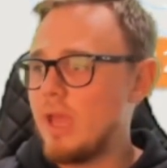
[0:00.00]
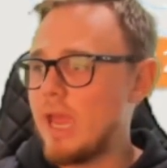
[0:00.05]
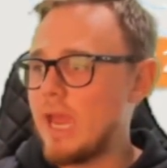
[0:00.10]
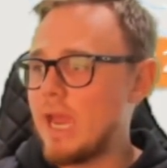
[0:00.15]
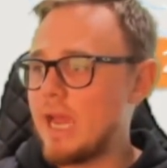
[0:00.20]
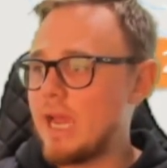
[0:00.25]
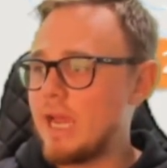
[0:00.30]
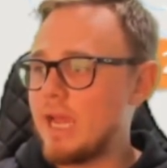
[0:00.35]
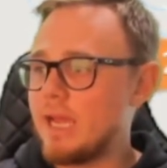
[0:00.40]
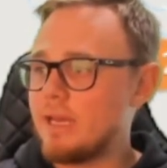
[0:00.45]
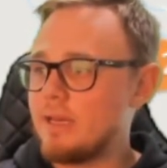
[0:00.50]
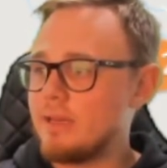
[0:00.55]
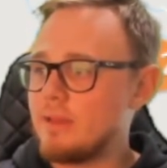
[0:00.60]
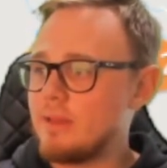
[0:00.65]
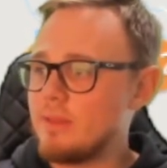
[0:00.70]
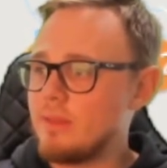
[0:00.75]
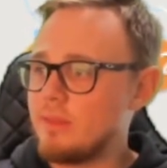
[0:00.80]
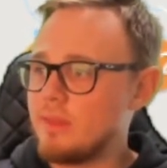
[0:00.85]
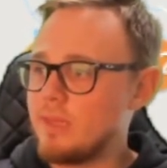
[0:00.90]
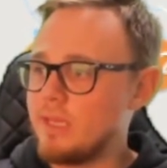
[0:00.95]
And
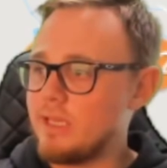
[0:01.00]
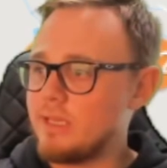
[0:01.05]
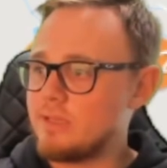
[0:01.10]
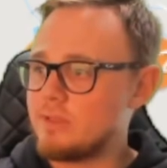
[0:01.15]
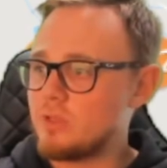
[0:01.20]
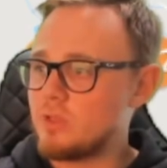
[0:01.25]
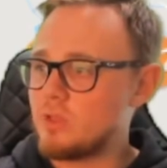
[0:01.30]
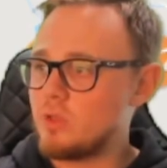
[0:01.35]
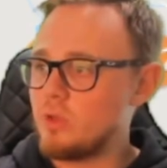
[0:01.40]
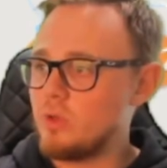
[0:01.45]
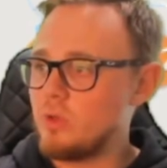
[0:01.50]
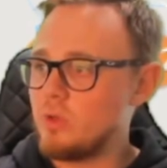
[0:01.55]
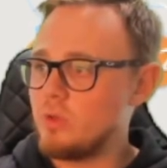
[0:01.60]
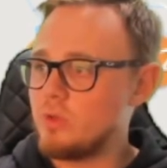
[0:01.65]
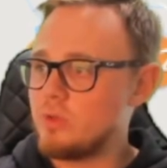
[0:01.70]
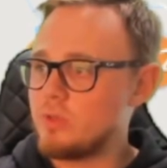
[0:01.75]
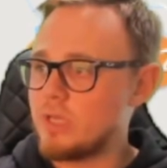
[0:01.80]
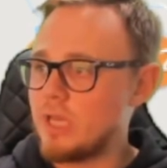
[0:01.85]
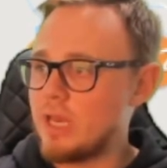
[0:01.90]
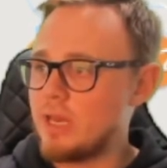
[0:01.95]
these
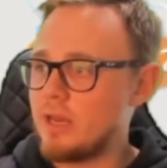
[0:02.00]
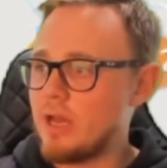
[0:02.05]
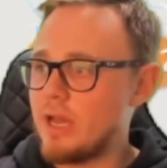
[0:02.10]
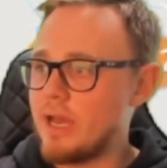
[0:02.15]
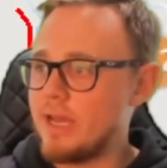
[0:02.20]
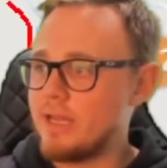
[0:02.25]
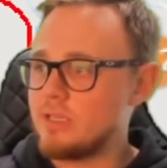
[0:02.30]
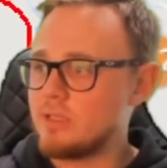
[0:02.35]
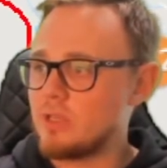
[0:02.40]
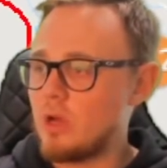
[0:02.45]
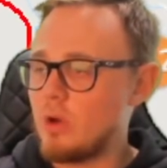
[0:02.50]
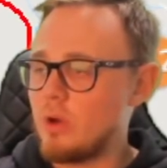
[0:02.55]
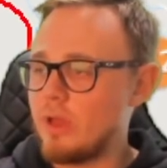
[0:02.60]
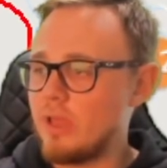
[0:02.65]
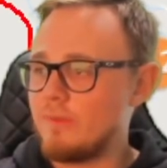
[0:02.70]
2s and 9s are,